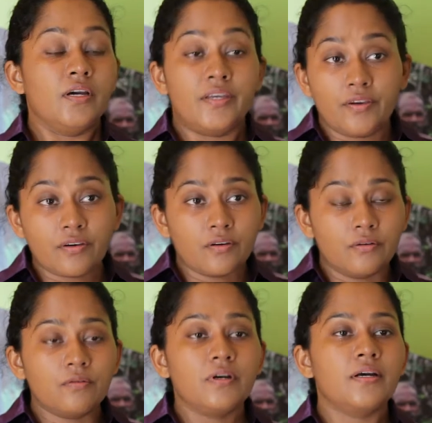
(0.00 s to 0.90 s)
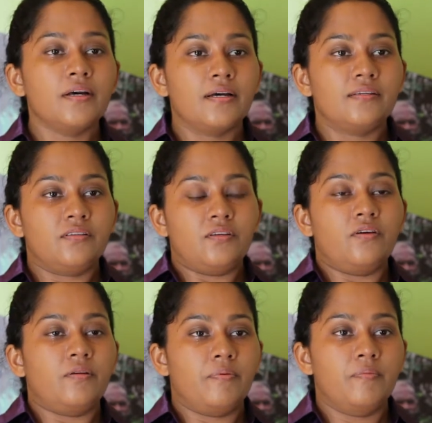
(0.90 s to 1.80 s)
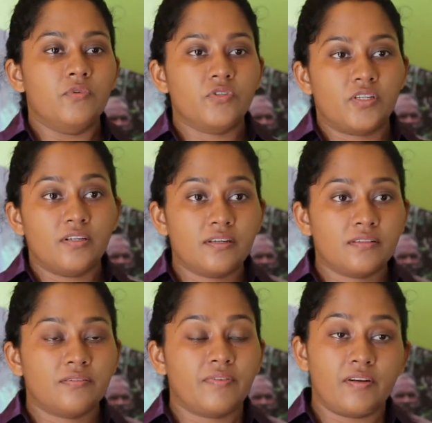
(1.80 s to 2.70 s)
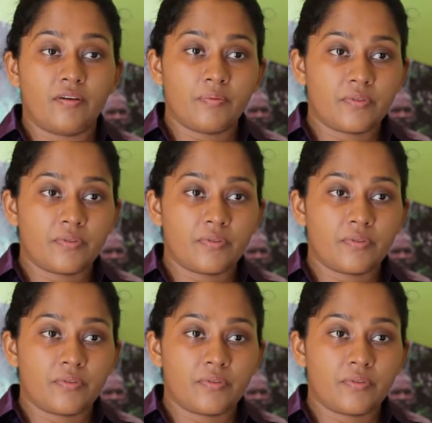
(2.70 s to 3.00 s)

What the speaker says: A year ago, I secured a promotion as a veterinary